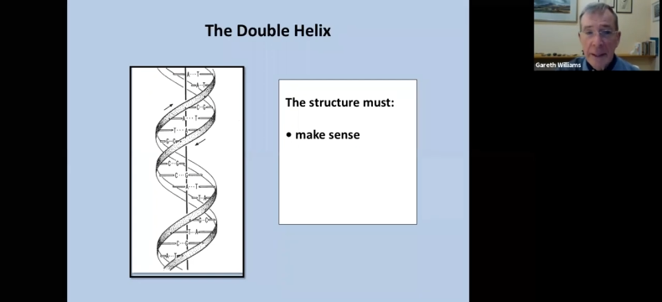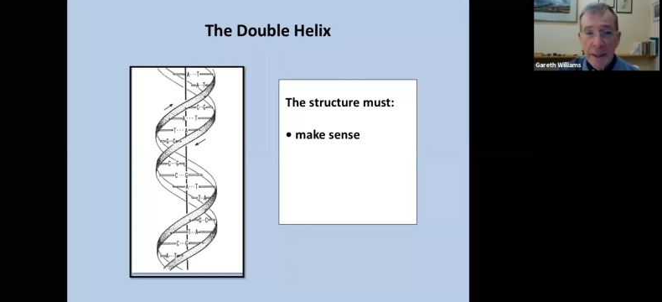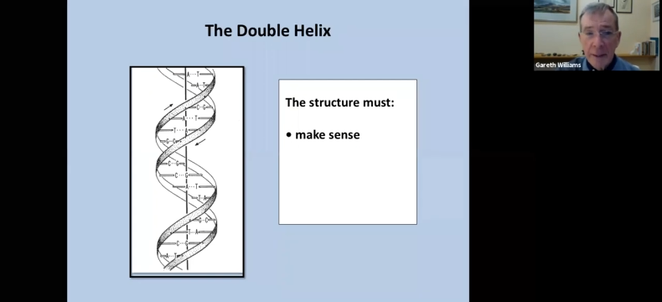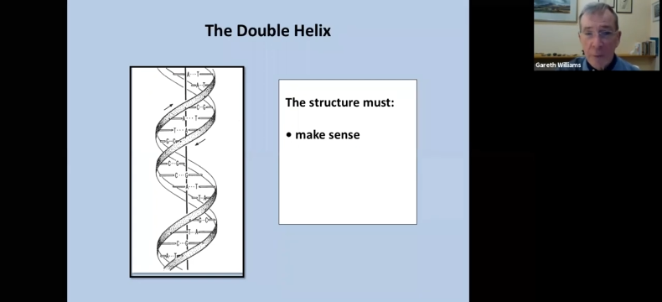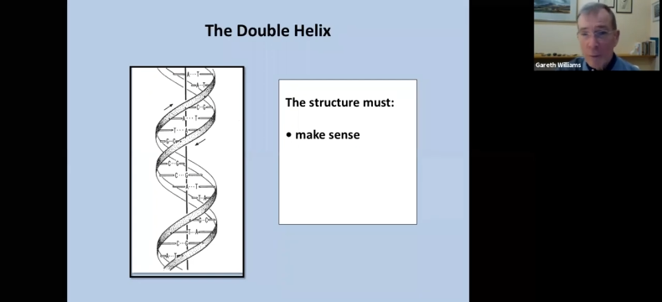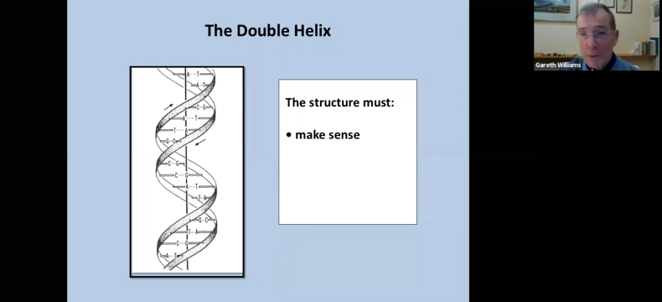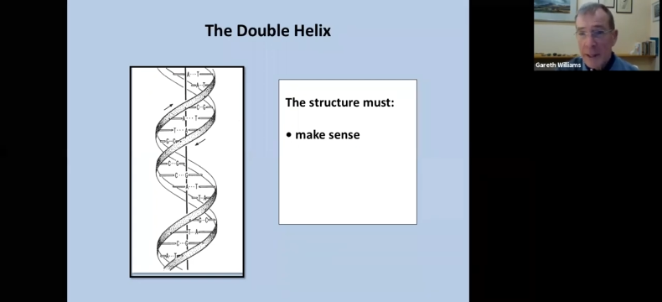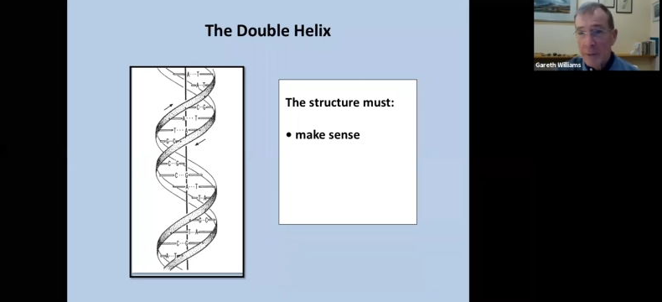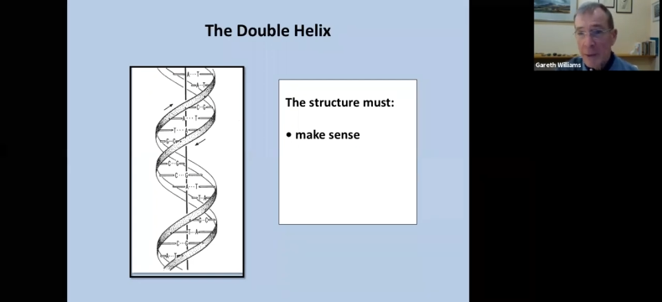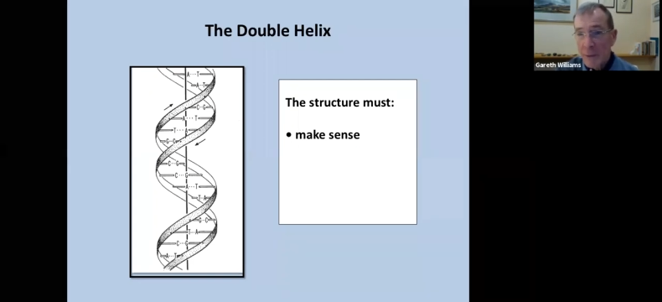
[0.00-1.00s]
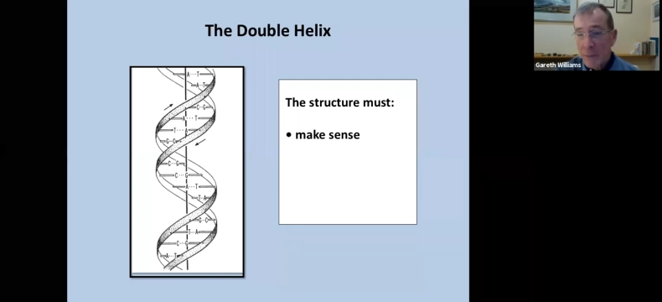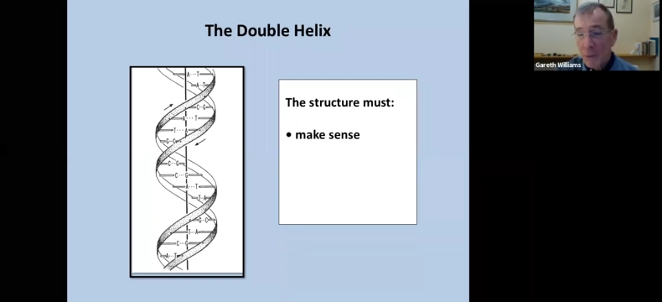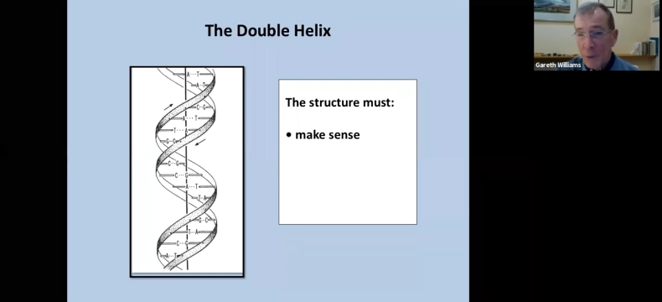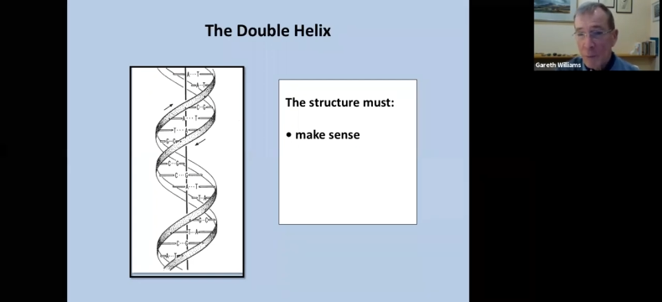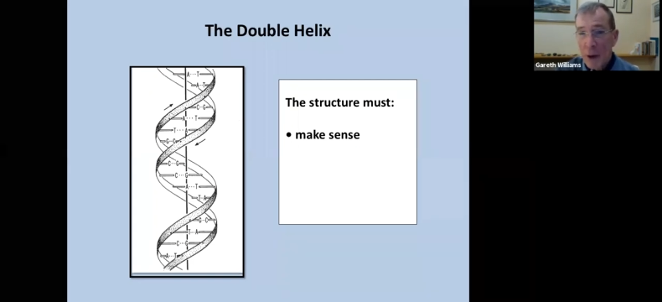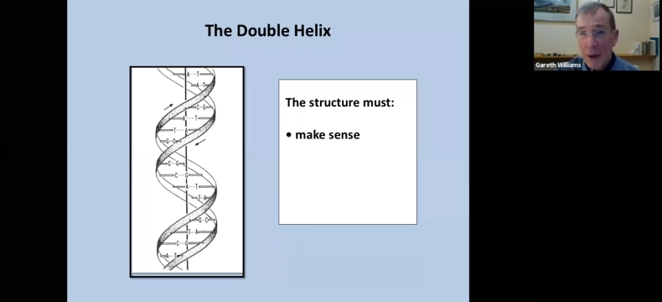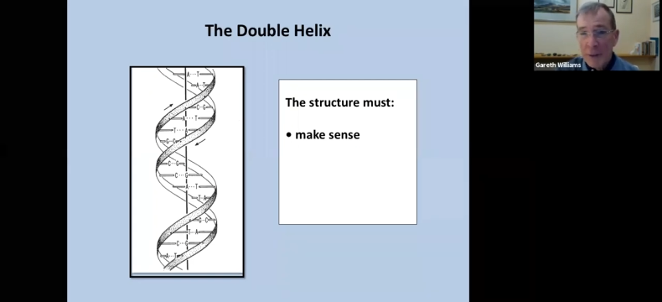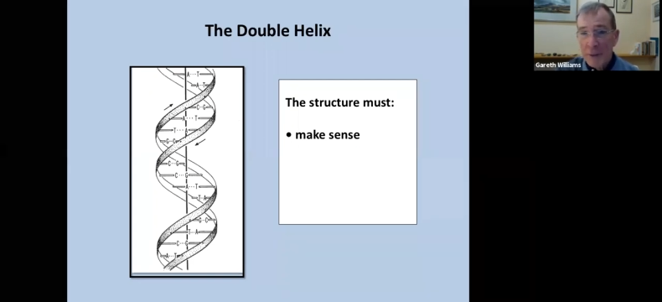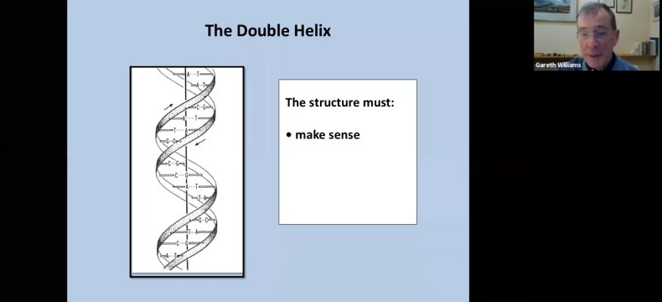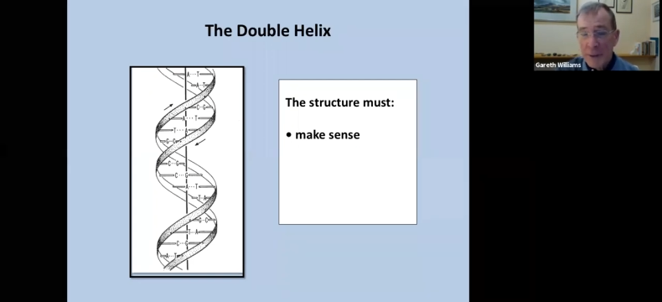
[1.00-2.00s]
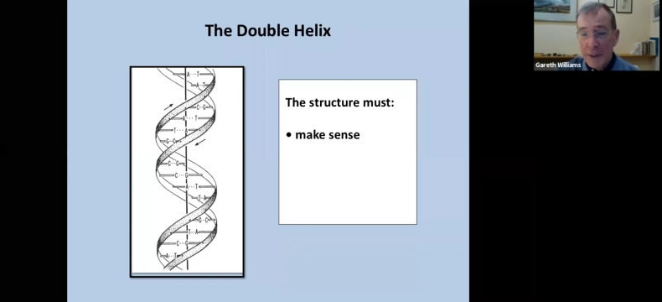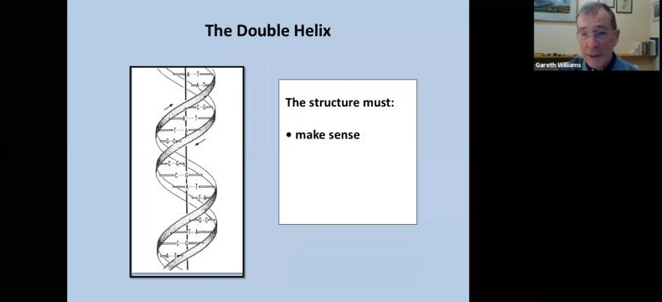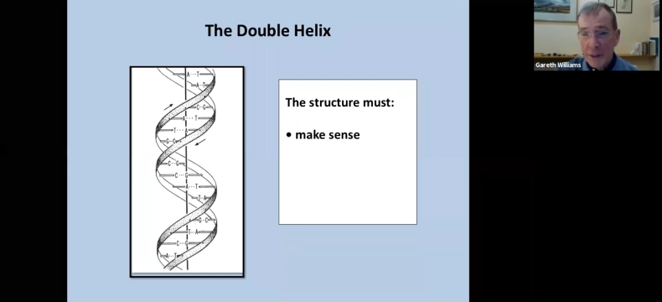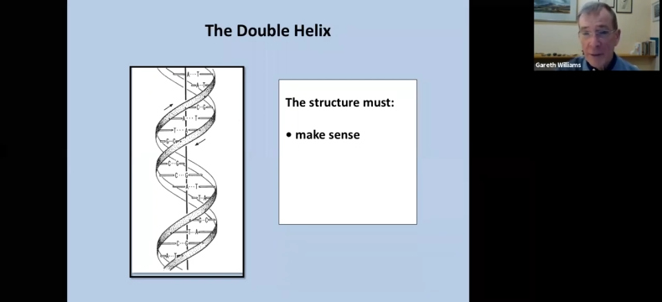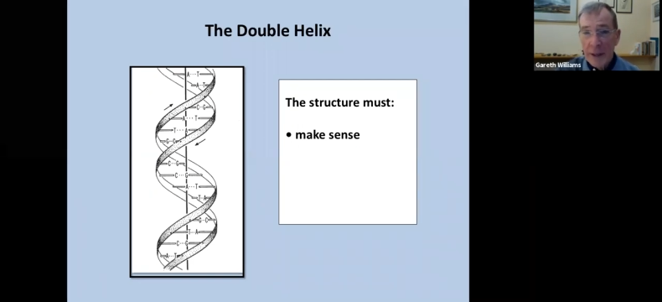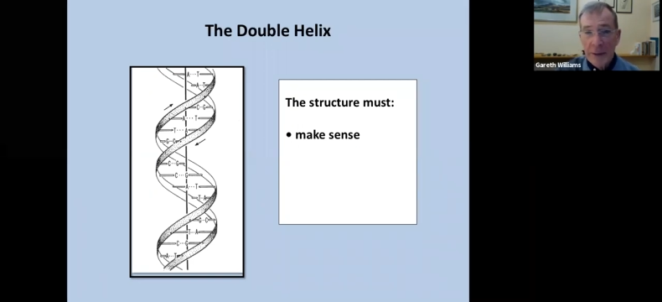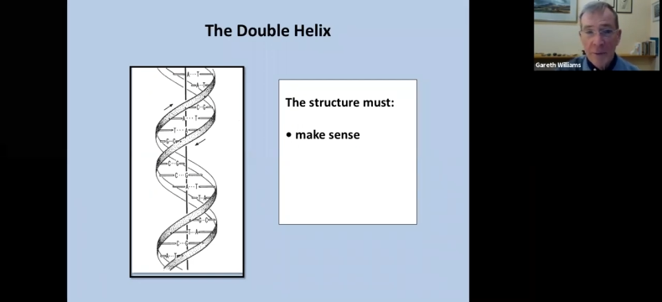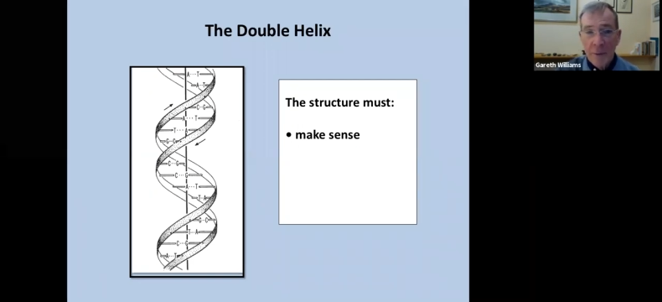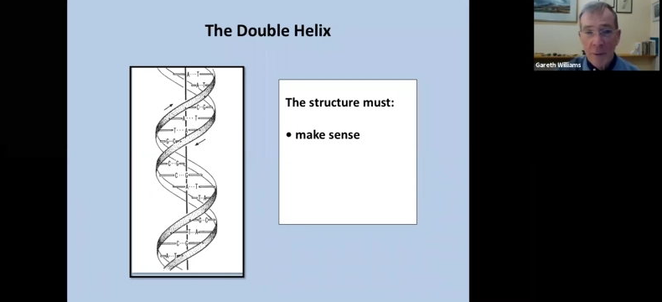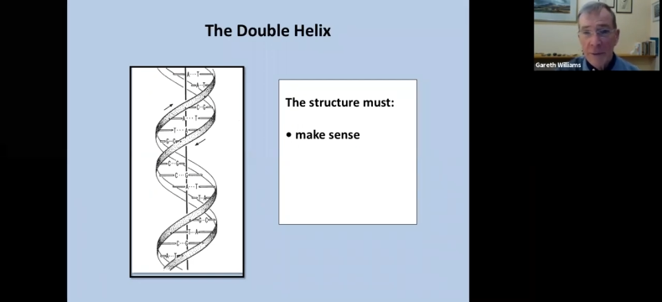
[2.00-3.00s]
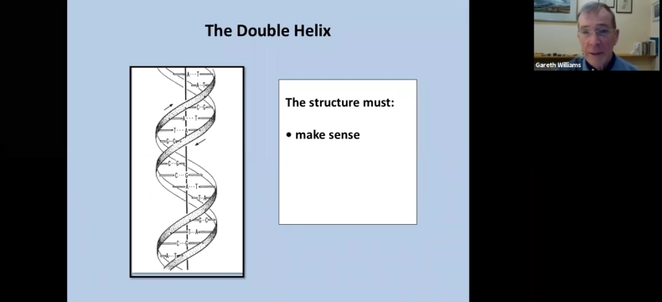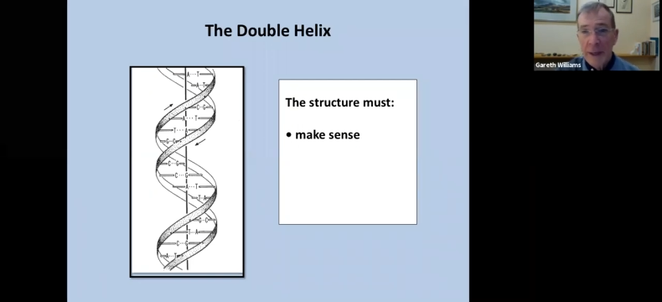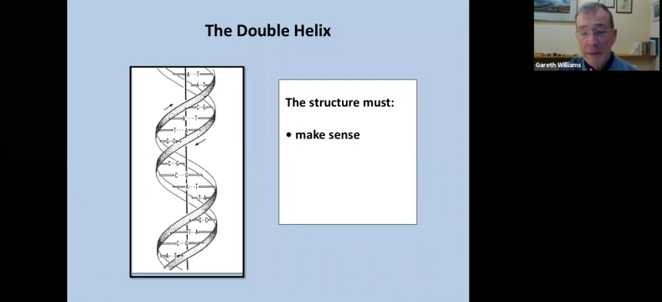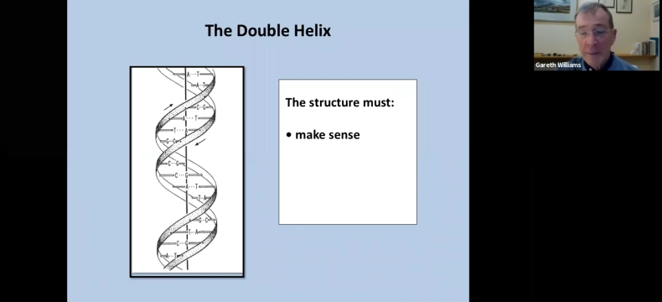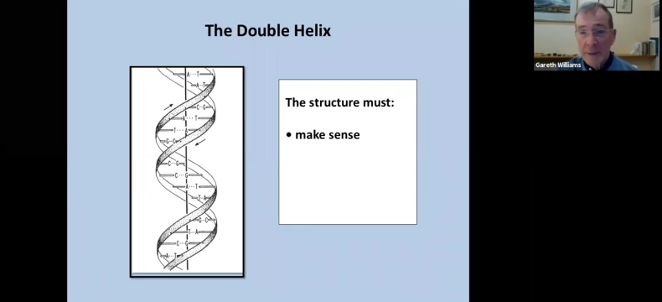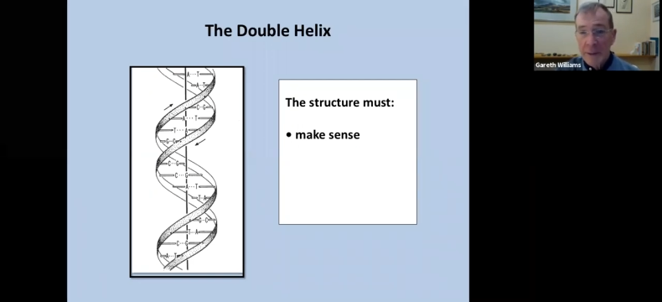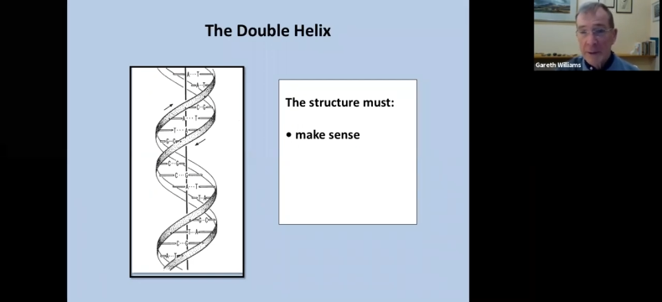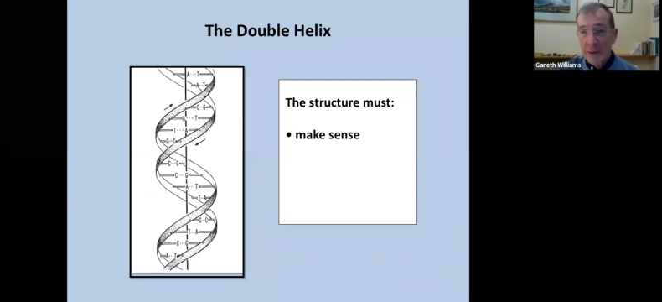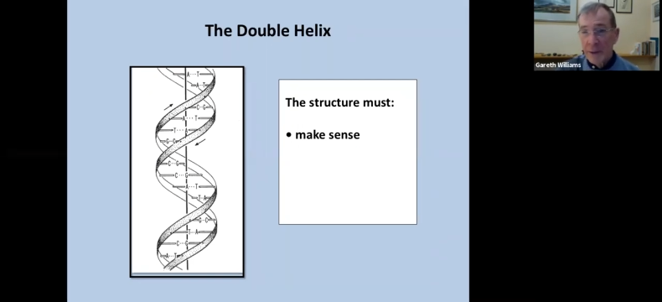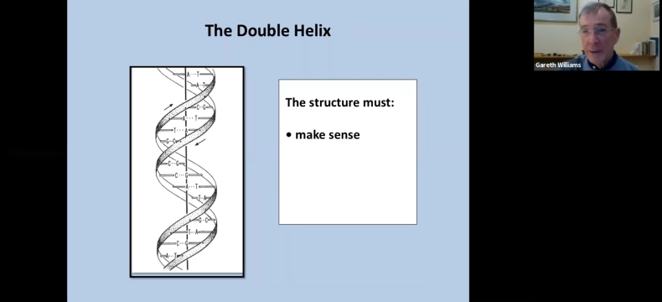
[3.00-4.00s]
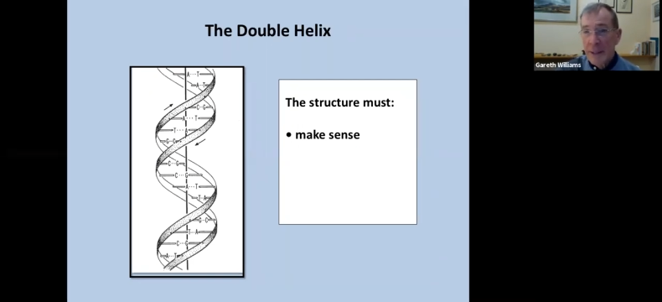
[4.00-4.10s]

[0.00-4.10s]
that won't be tempted to fall apart or disintegrate at the wrong time, because it's got to